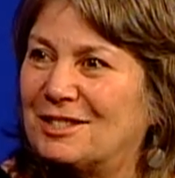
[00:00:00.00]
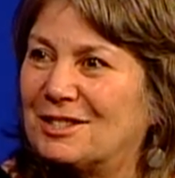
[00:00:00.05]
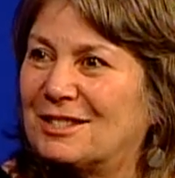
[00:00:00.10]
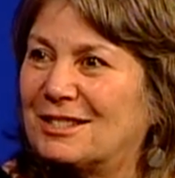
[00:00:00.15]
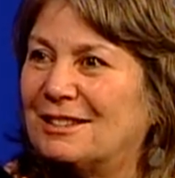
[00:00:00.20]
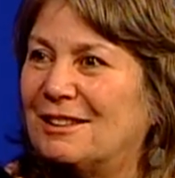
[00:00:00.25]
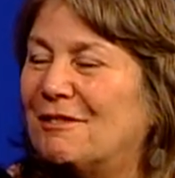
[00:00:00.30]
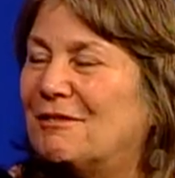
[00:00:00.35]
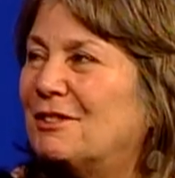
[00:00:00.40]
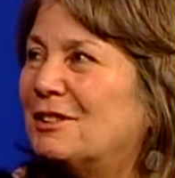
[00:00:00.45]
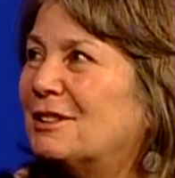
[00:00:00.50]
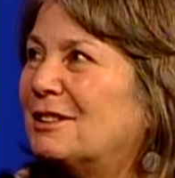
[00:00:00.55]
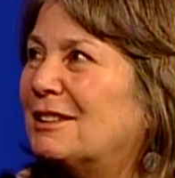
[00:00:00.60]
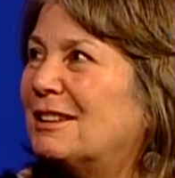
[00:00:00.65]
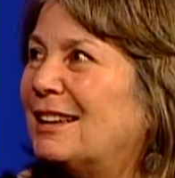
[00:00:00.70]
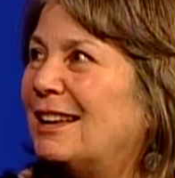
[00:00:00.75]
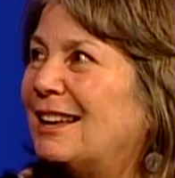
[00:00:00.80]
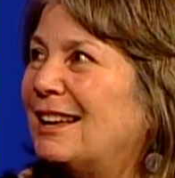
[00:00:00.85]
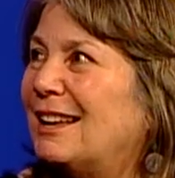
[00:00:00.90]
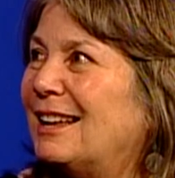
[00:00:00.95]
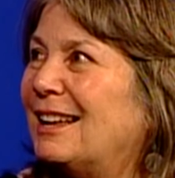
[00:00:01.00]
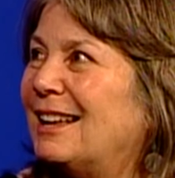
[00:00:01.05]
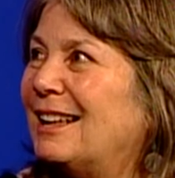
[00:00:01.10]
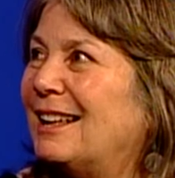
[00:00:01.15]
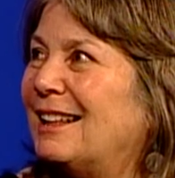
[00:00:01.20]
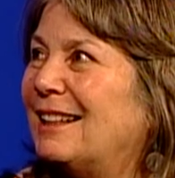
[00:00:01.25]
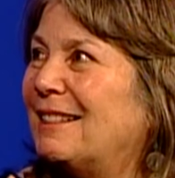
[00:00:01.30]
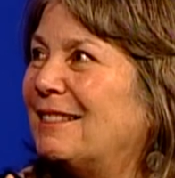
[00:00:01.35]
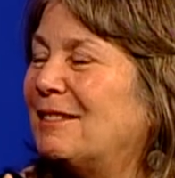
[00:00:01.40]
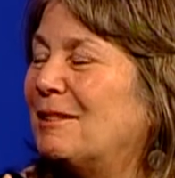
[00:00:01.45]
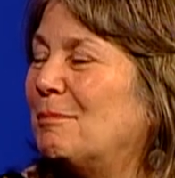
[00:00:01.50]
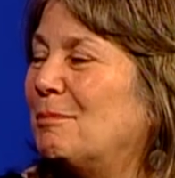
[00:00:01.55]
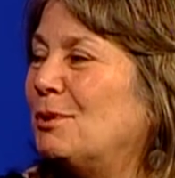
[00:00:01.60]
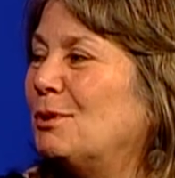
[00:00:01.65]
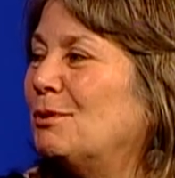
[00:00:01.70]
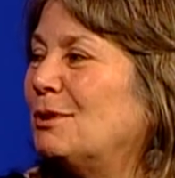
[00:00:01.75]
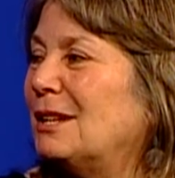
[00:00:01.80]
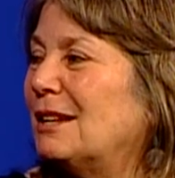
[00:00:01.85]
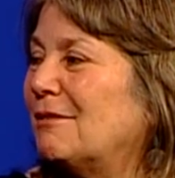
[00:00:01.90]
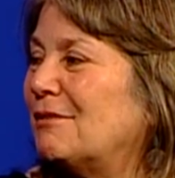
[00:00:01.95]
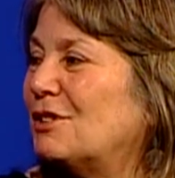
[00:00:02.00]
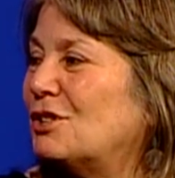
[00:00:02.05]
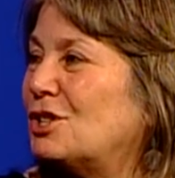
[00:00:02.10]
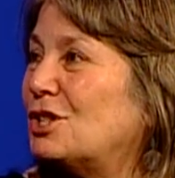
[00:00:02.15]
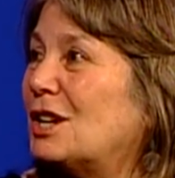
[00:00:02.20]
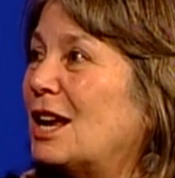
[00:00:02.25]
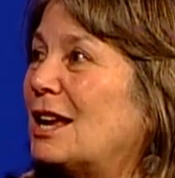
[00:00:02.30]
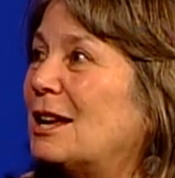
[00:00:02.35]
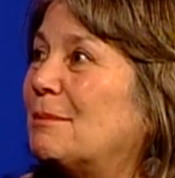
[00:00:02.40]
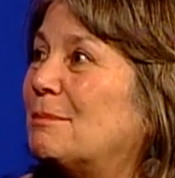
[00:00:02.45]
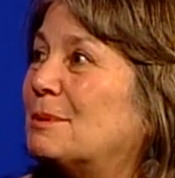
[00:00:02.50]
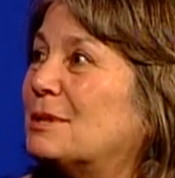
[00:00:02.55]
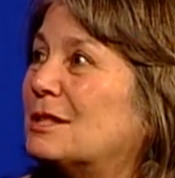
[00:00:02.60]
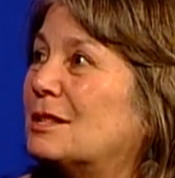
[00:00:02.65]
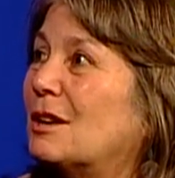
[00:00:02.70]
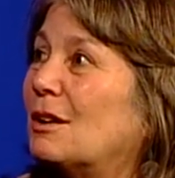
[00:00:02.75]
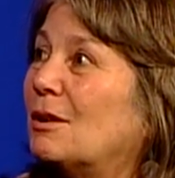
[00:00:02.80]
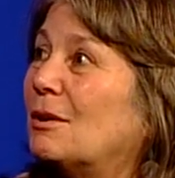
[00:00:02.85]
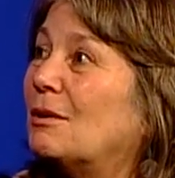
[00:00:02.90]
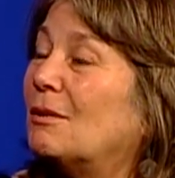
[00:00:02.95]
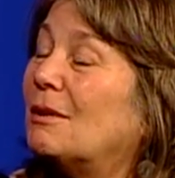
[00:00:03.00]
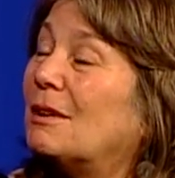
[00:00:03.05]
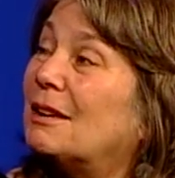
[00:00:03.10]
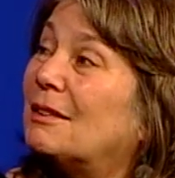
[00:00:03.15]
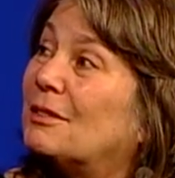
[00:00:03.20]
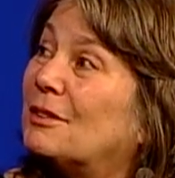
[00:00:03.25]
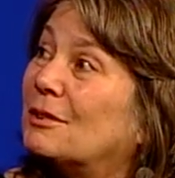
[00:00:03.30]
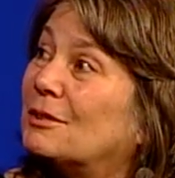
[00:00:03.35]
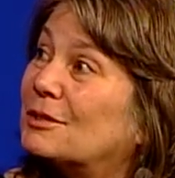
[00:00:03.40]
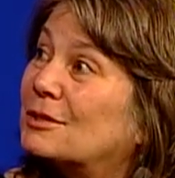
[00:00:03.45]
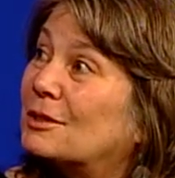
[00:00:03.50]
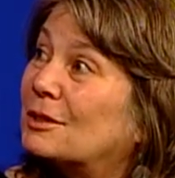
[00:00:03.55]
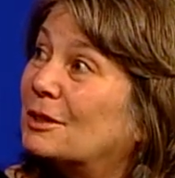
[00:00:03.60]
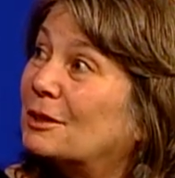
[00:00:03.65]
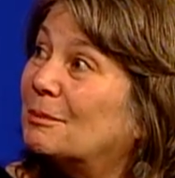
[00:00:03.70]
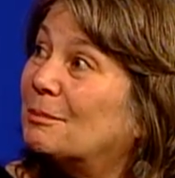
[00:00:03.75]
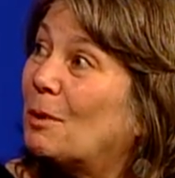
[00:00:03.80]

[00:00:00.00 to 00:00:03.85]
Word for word: I just uh-huh. love the the beauty of the shape. So those are